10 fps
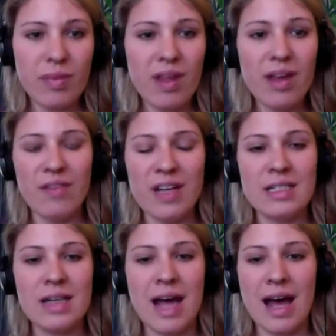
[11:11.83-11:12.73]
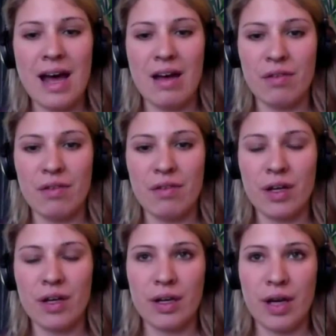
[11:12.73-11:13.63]
if I didn't have
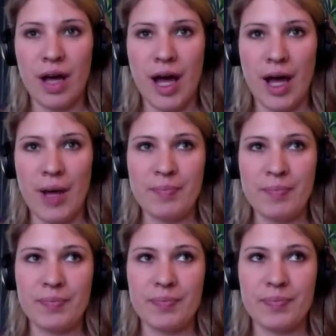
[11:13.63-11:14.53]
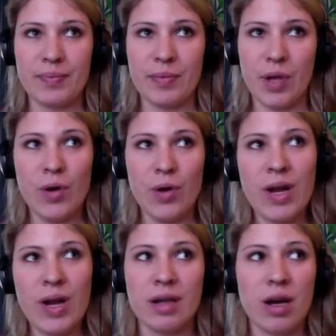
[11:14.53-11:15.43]

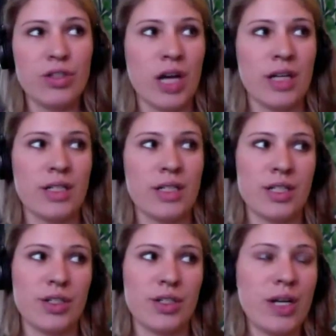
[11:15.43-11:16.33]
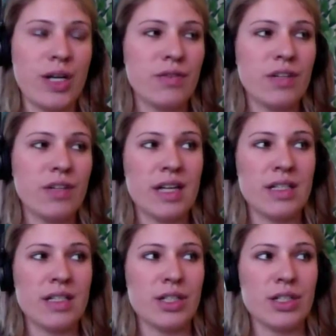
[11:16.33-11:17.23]
Odesk contractors or Odesk
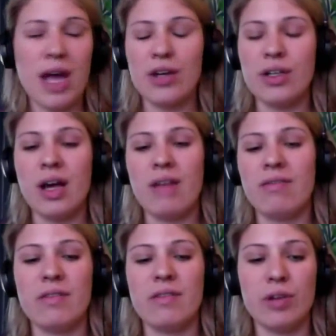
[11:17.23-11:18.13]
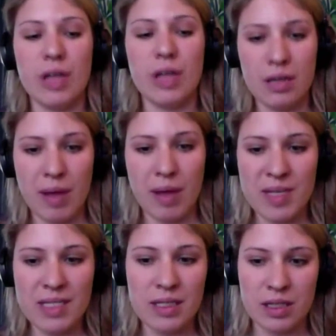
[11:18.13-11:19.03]
freelancers, I could not have even created my
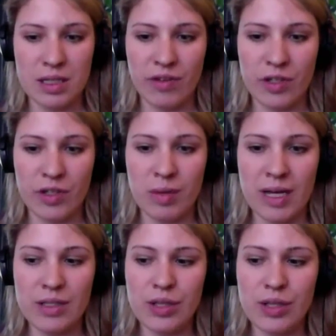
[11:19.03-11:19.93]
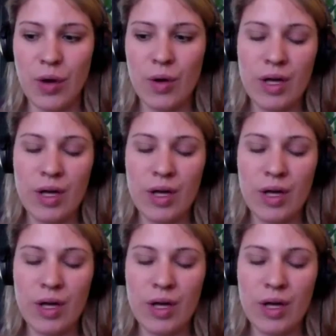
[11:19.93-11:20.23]
business in the first place. So